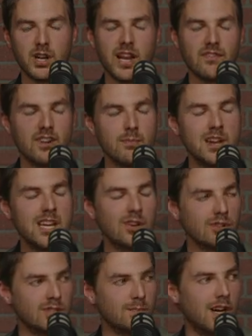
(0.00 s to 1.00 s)
we're going to have an
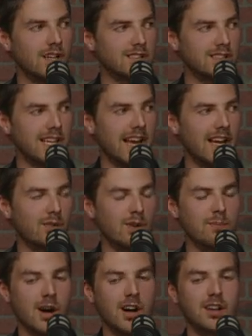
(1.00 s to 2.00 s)
immediate response. And yet, how do
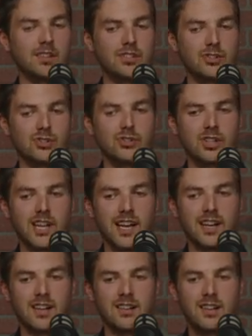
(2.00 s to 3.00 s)
we pause and just look
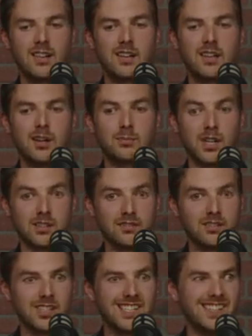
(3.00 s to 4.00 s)
at it
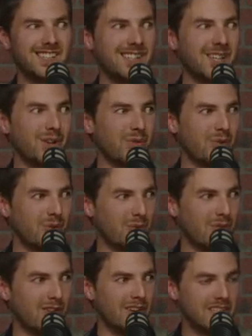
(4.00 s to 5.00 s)
objectively,
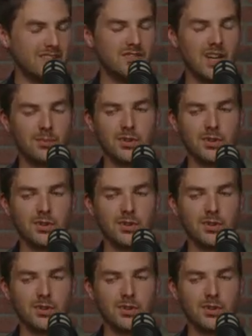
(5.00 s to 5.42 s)
through the lens of